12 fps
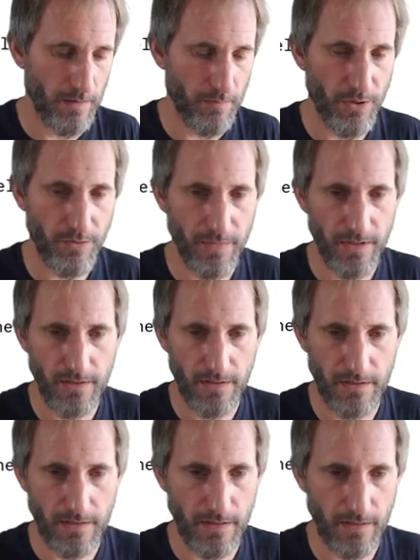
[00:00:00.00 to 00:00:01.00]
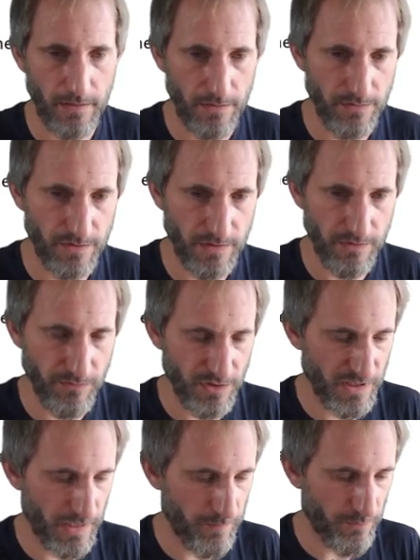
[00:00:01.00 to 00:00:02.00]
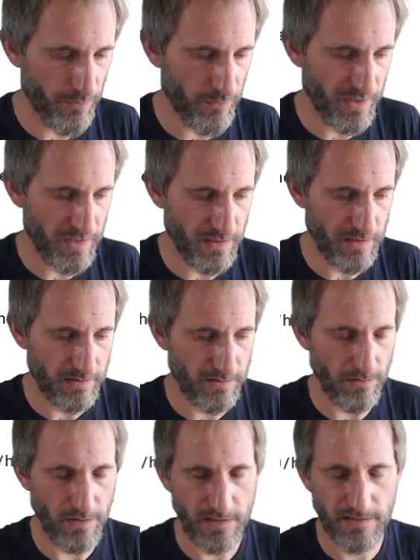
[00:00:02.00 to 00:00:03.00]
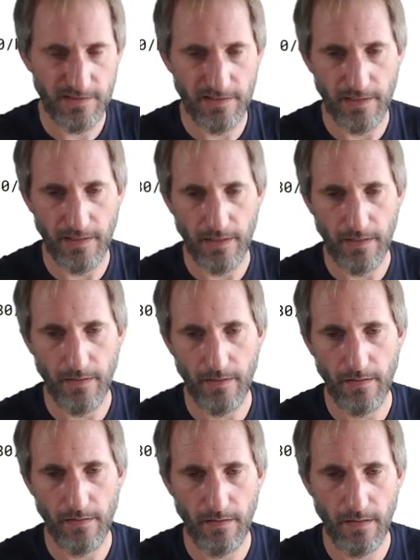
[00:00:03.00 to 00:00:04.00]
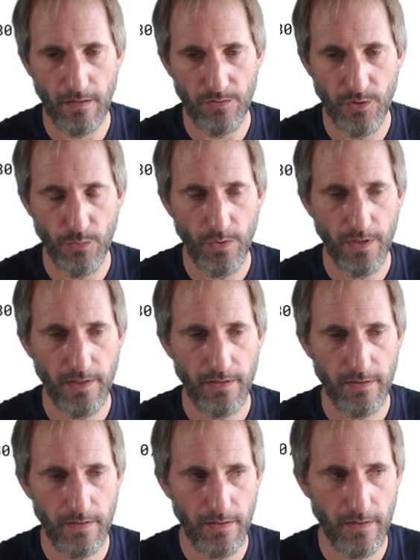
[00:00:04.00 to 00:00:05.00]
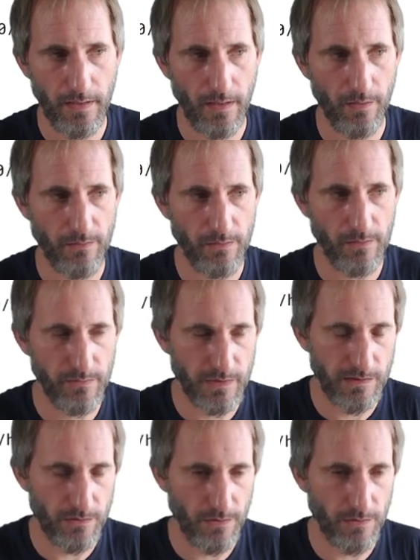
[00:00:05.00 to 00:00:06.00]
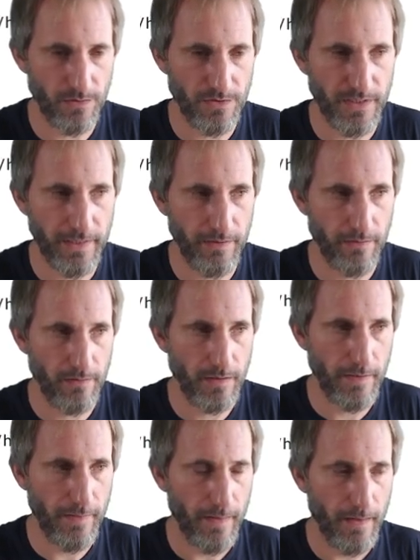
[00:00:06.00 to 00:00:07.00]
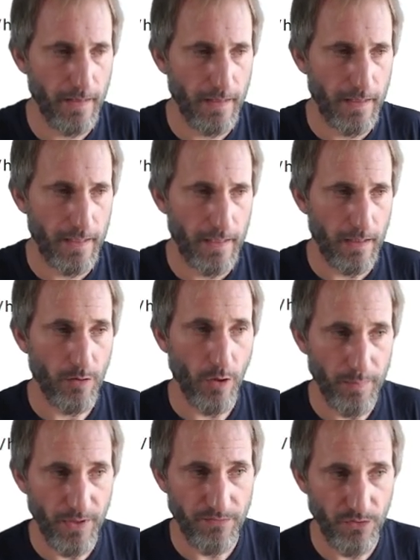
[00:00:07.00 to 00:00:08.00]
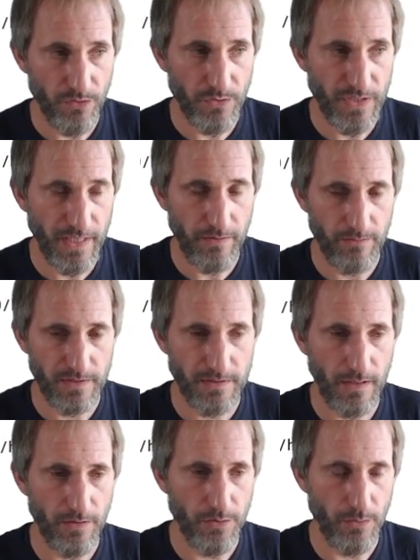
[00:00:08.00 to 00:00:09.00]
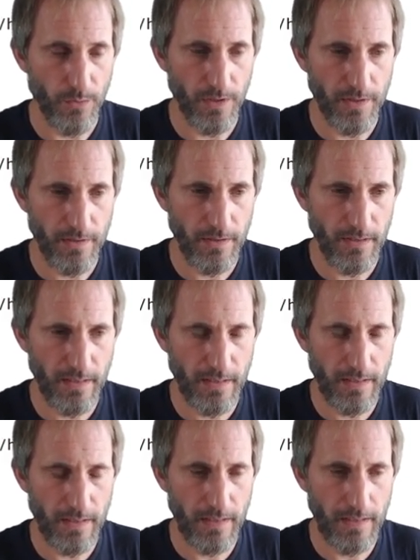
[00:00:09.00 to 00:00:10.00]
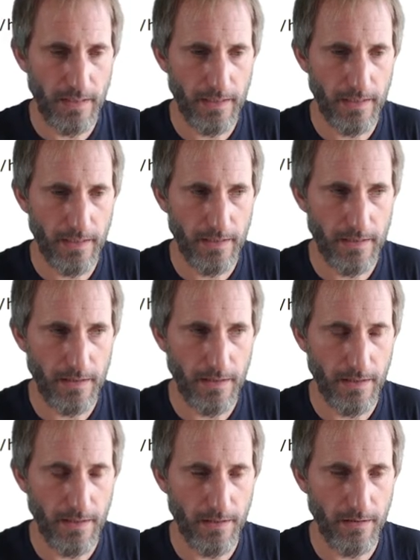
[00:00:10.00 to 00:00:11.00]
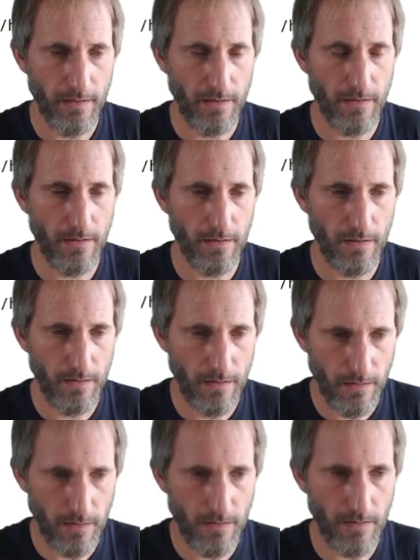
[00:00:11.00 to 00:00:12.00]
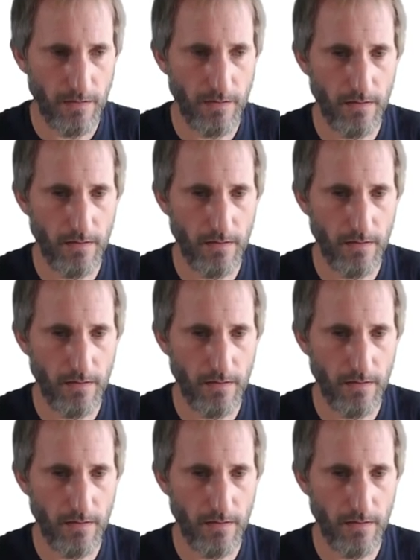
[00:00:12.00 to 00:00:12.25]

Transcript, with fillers: podman then use a different name for it. So let's say counter one. Now it will restore the container. A copy of the container as counter one and another